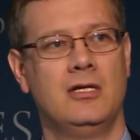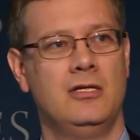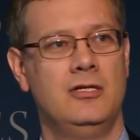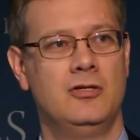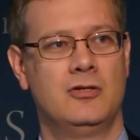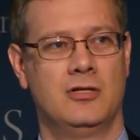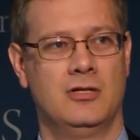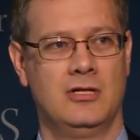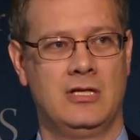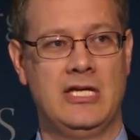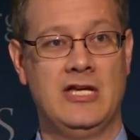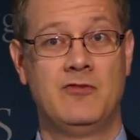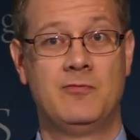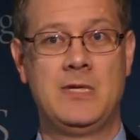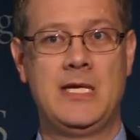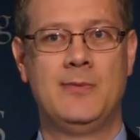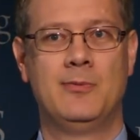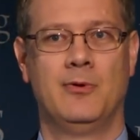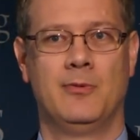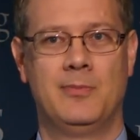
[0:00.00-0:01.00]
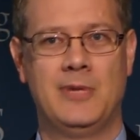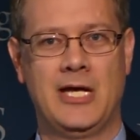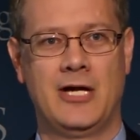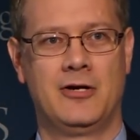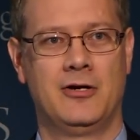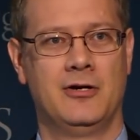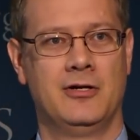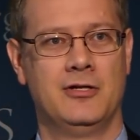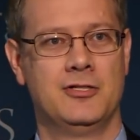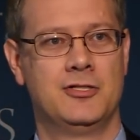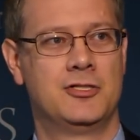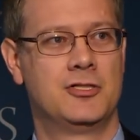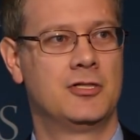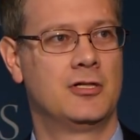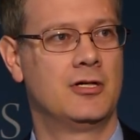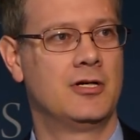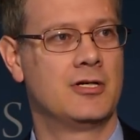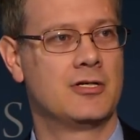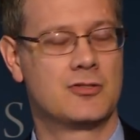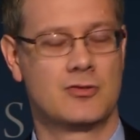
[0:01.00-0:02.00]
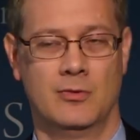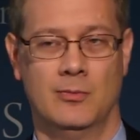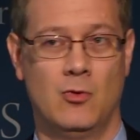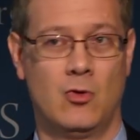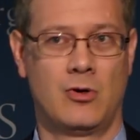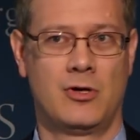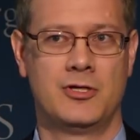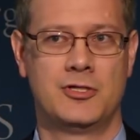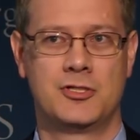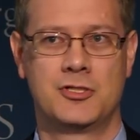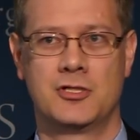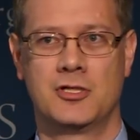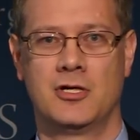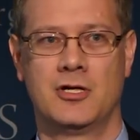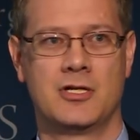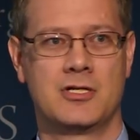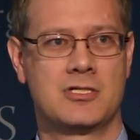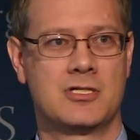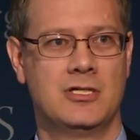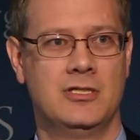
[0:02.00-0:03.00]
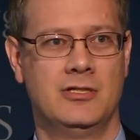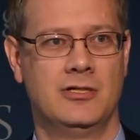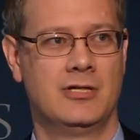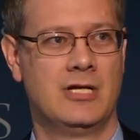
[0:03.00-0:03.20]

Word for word: you can give people better insurance or more insurance and